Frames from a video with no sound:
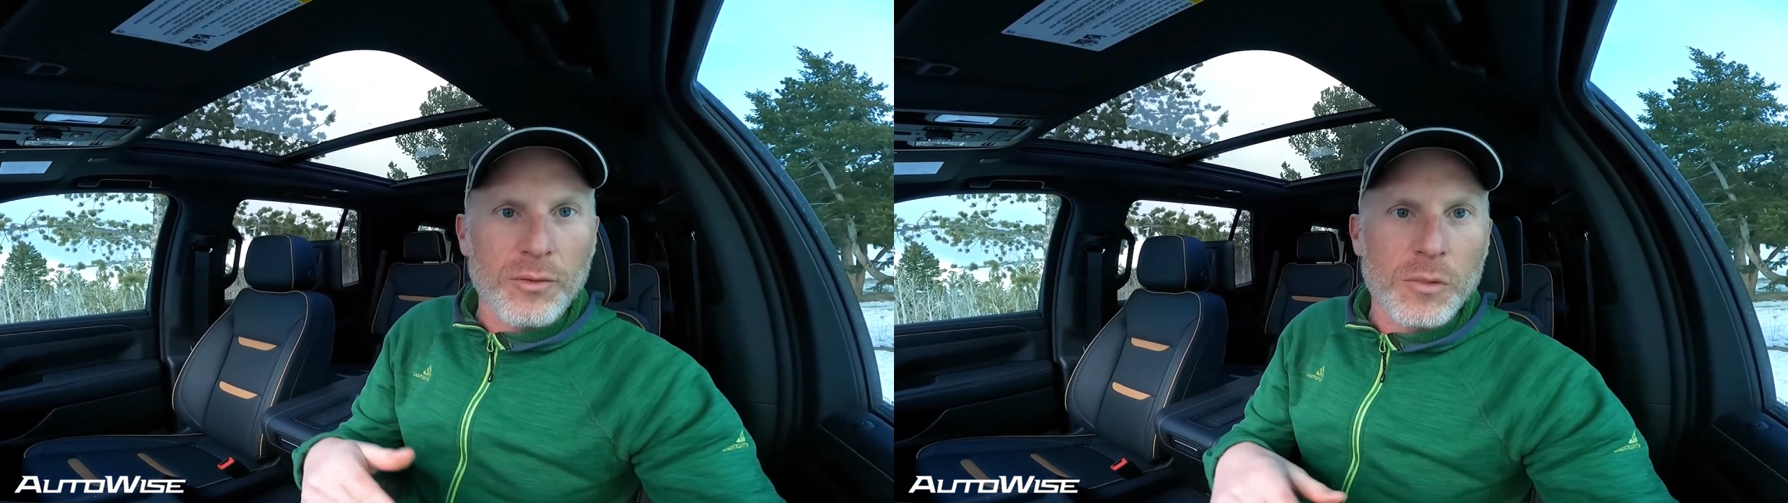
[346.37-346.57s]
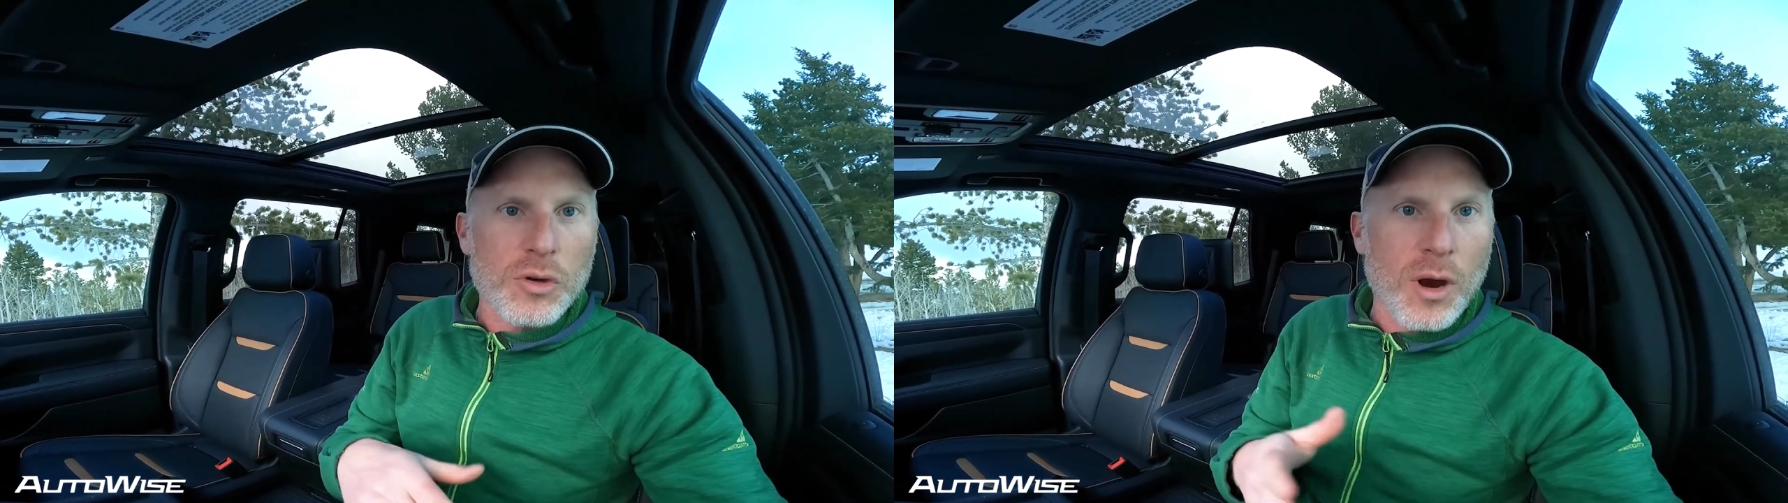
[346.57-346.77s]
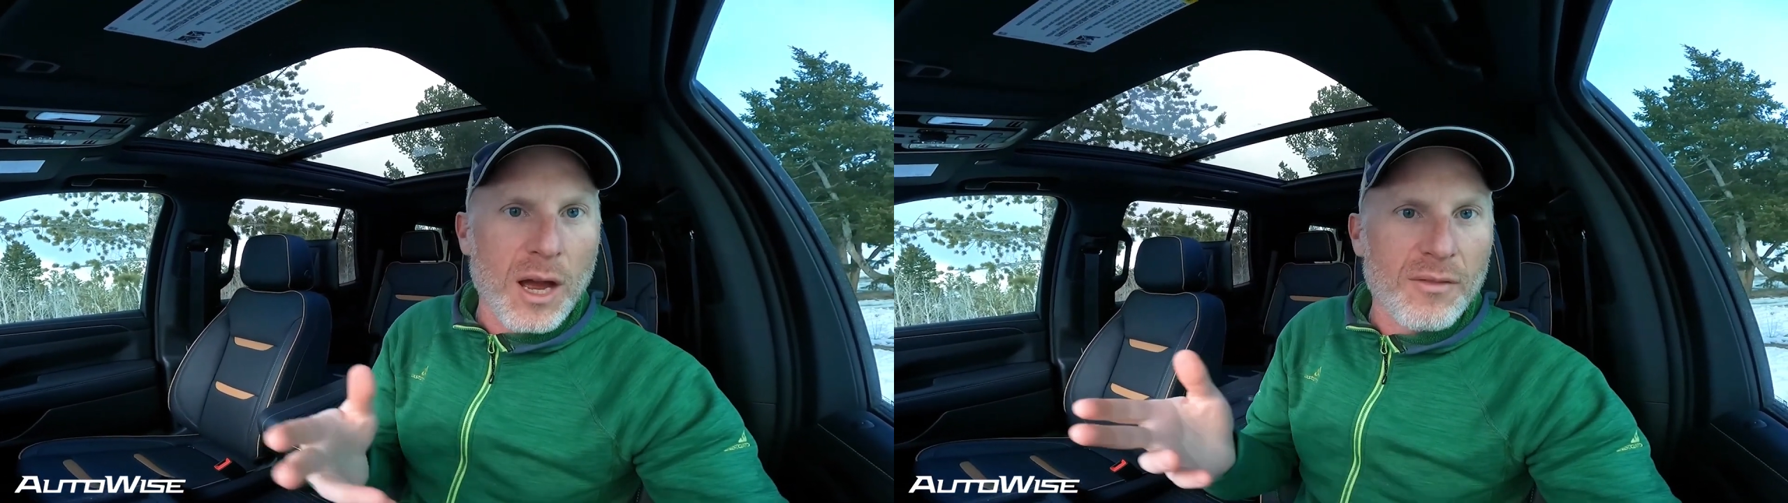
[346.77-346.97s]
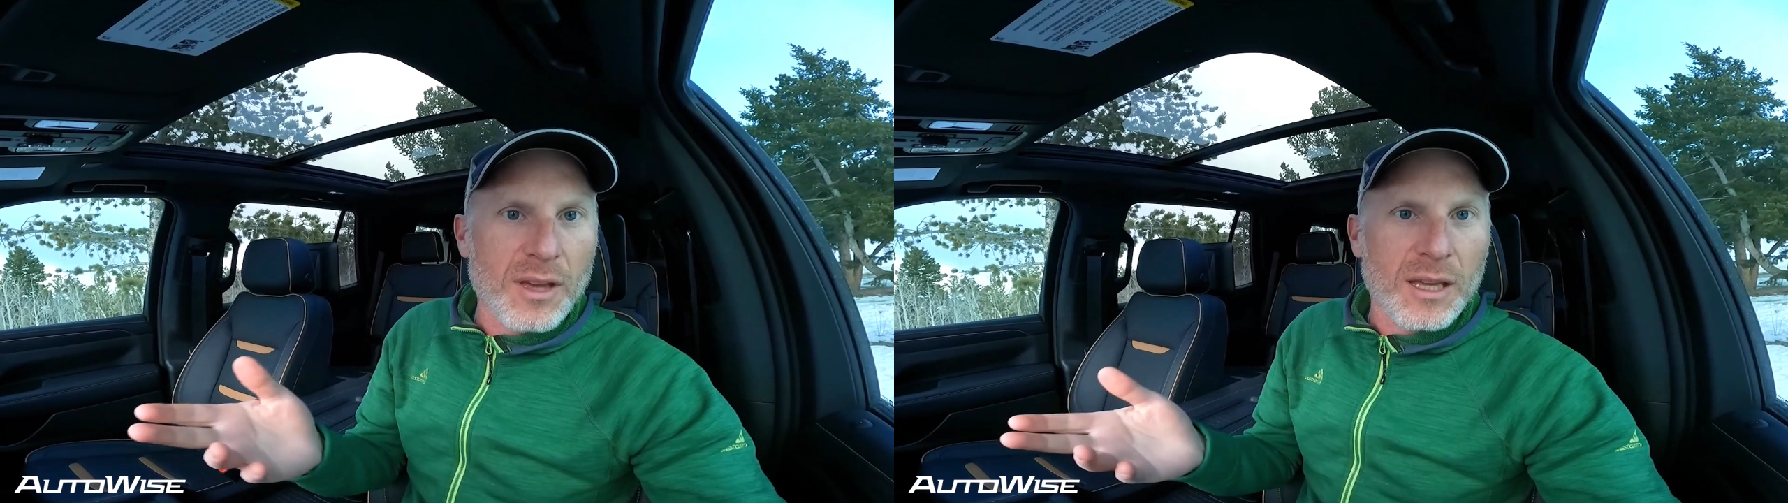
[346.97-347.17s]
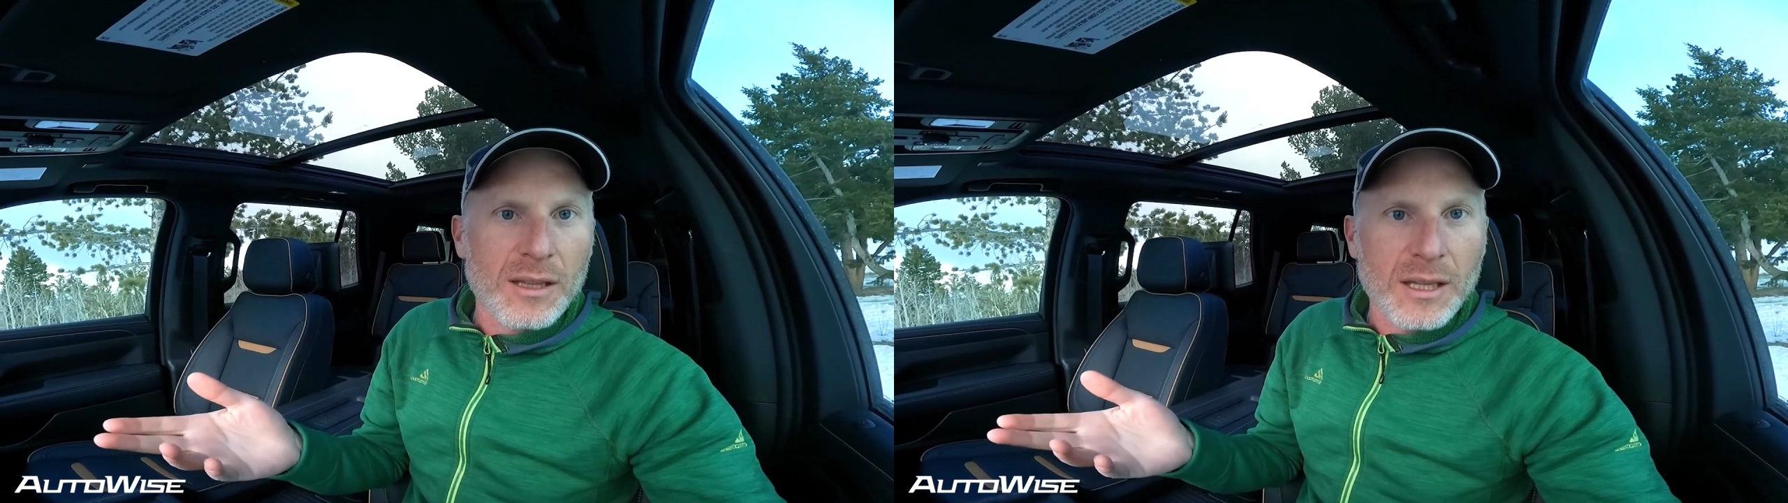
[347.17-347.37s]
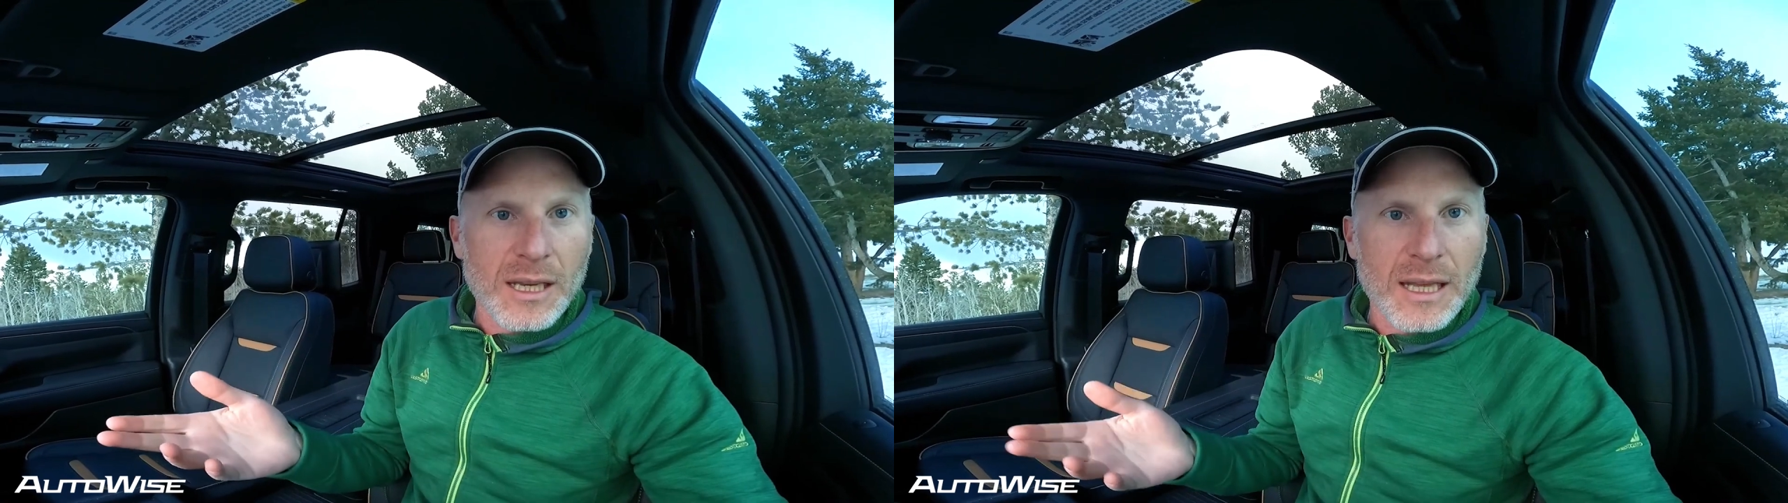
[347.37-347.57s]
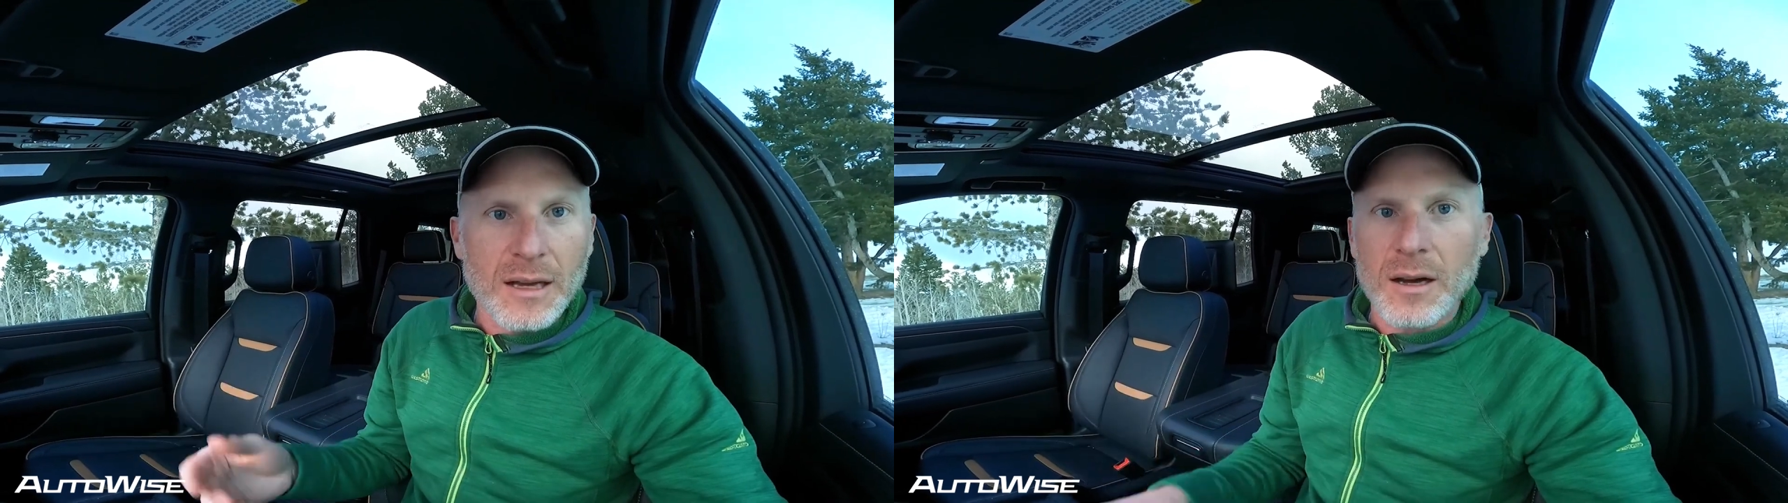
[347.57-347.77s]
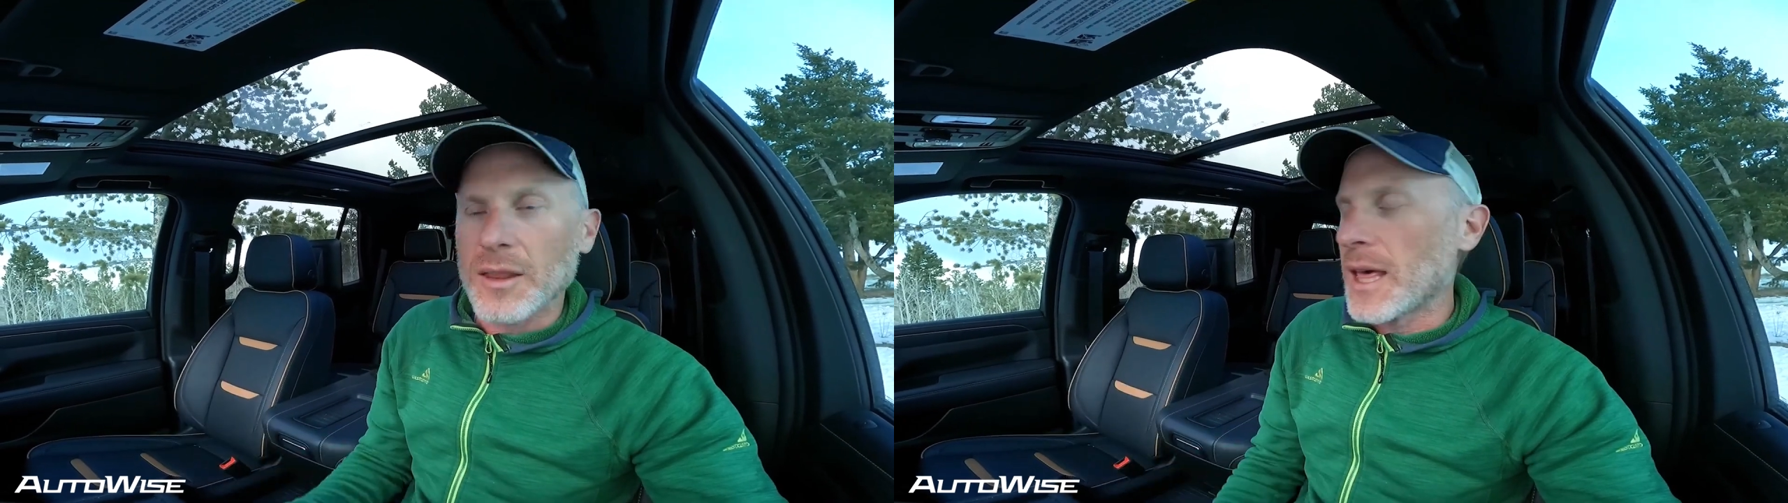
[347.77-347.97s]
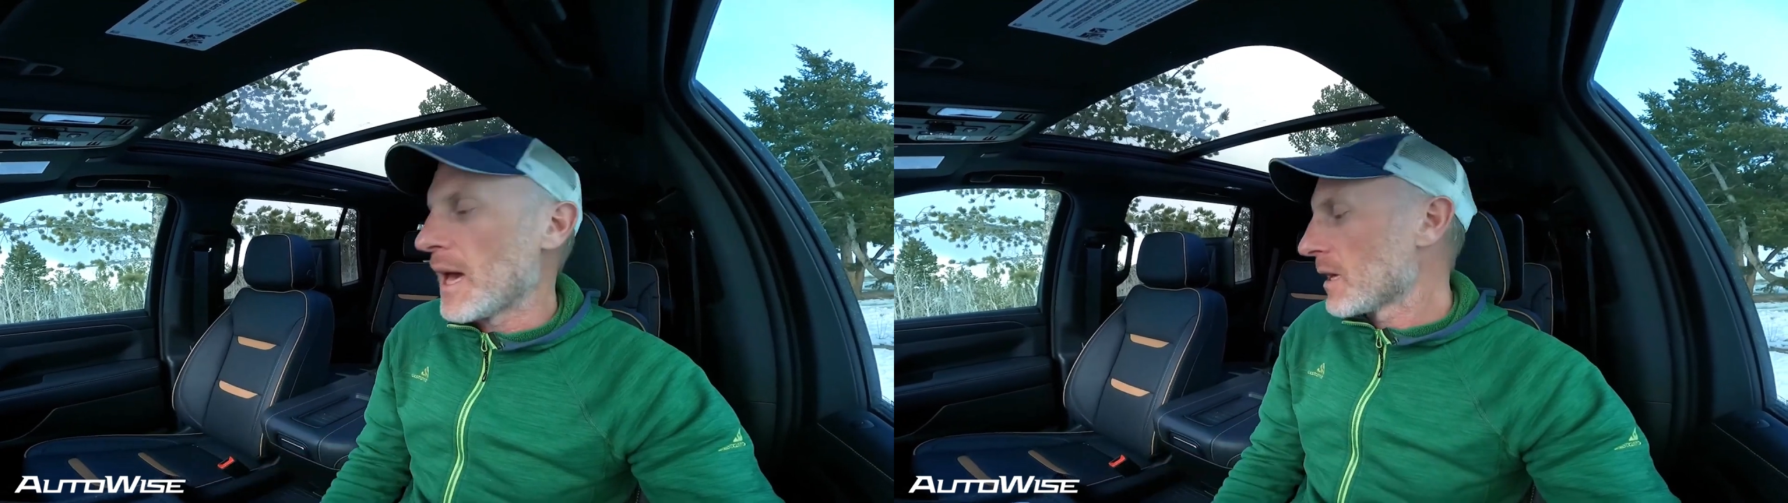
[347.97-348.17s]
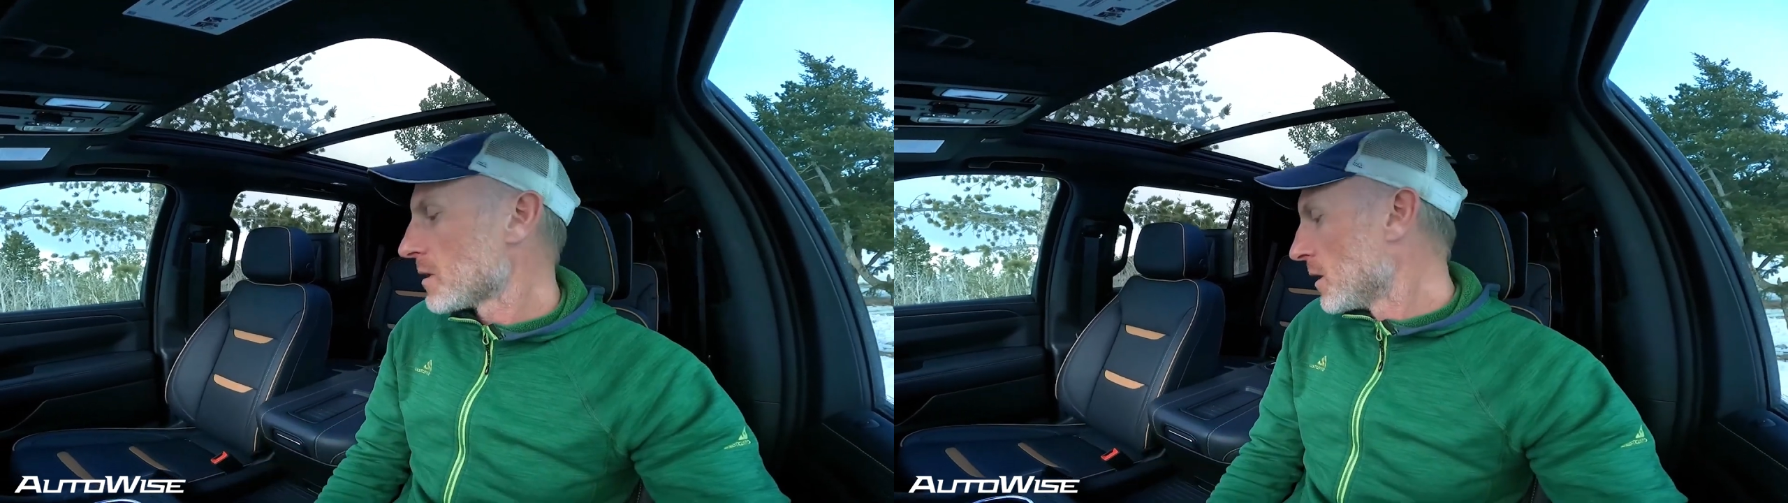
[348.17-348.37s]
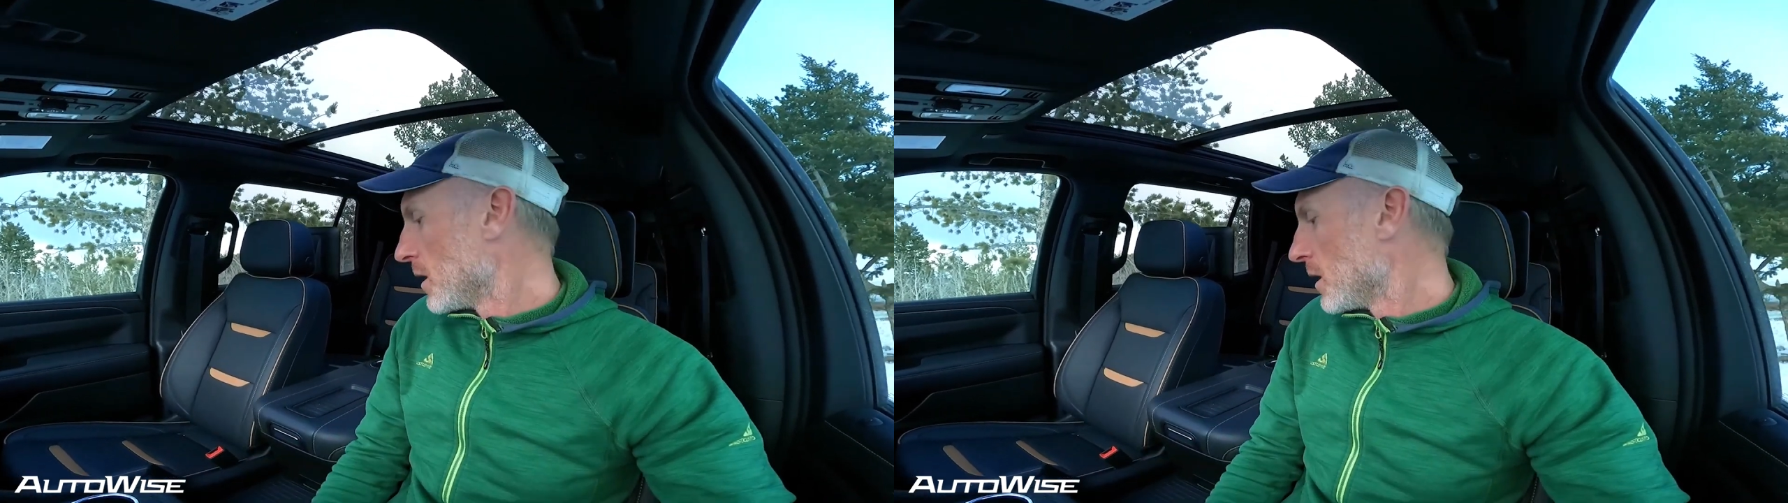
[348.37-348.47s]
from driving and leaning on that.